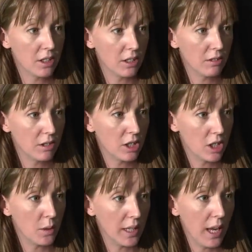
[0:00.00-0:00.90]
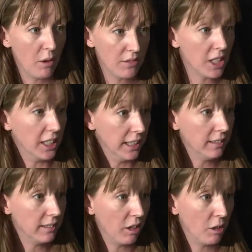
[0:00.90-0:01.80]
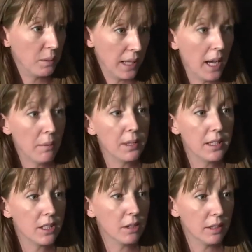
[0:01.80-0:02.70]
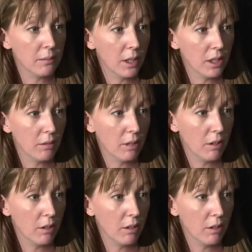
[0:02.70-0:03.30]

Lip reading: to do it. Now I've done it, I'd be happy to do it in my own